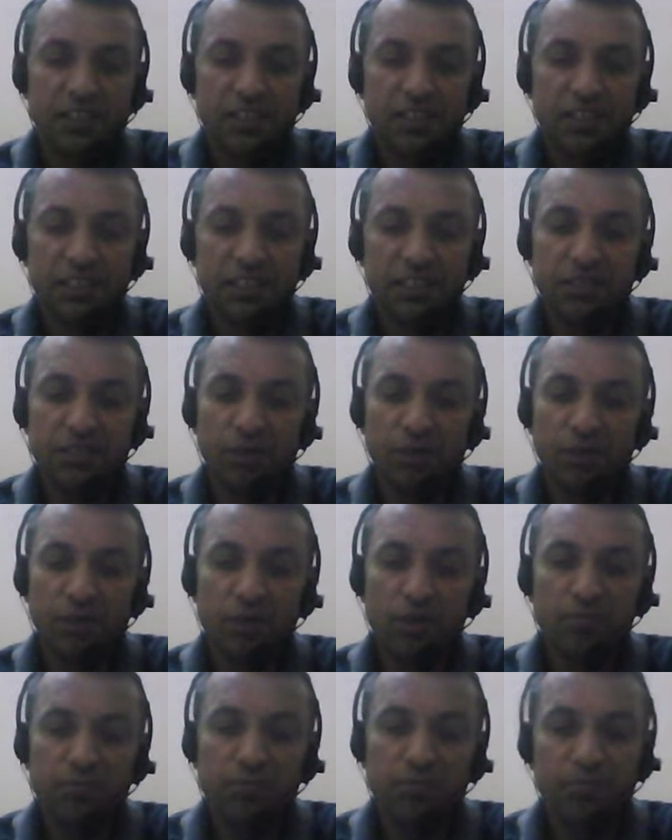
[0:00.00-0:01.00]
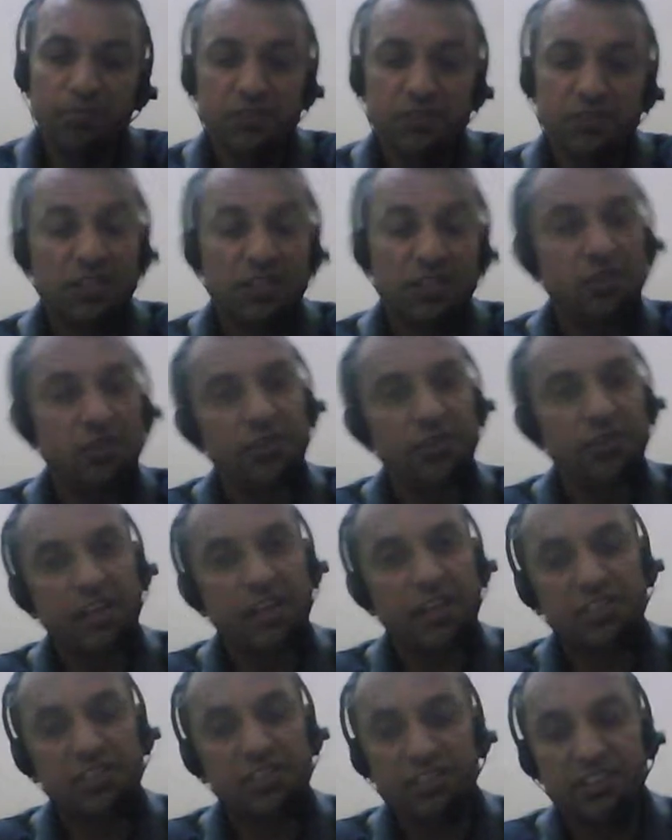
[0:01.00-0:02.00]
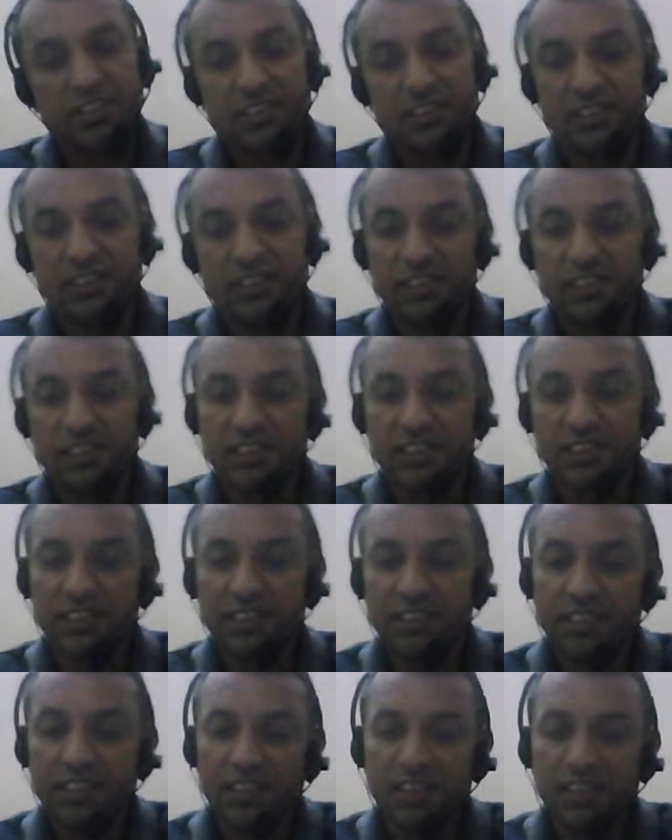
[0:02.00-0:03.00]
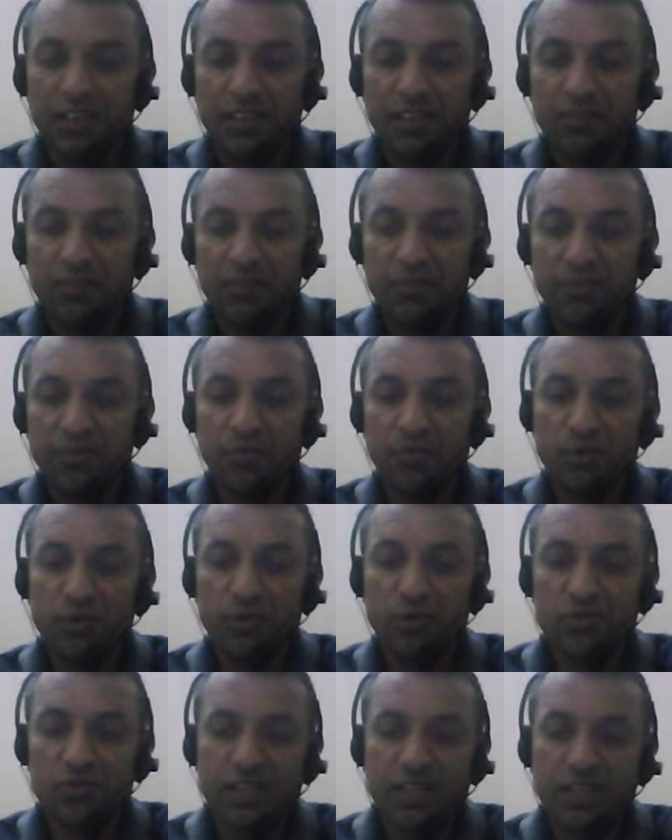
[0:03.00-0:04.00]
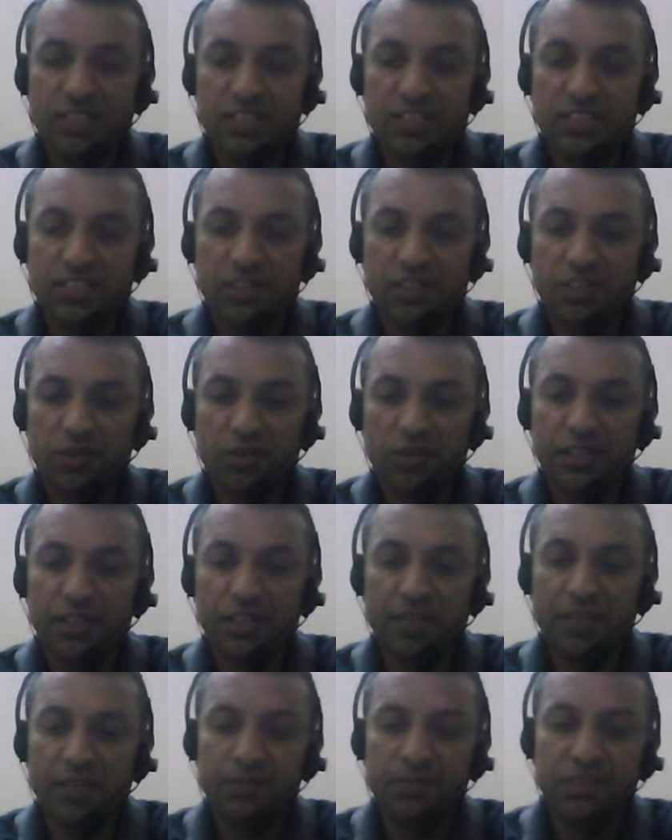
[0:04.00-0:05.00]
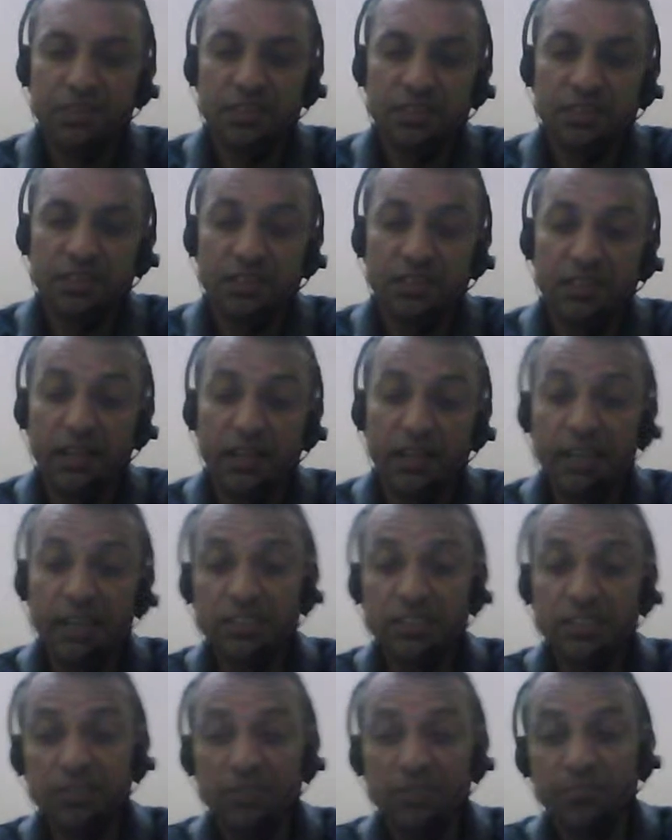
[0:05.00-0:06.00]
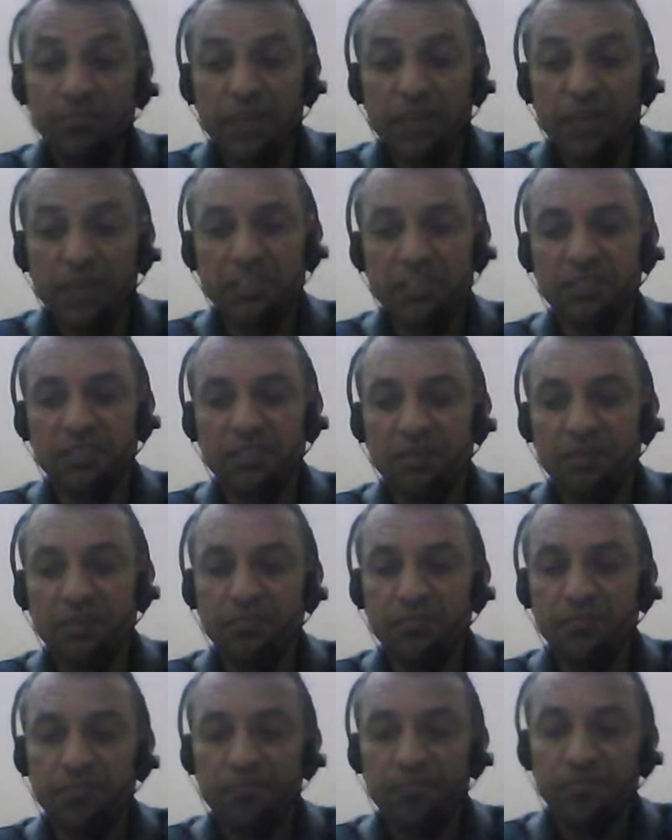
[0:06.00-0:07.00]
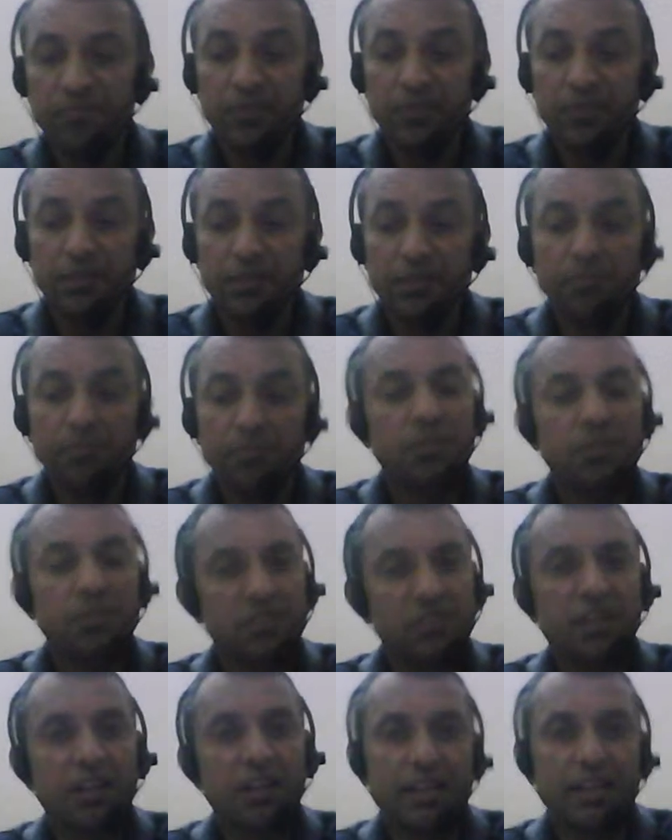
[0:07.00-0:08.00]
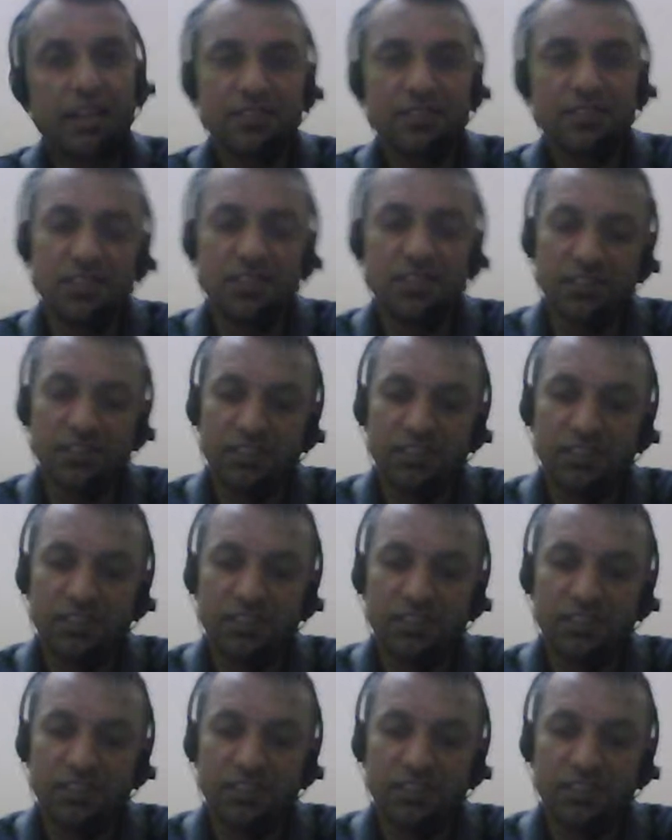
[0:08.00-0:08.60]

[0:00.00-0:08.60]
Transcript: It involves muscle contraction before stretch it on attempt, achieve maximum muscle relaxation.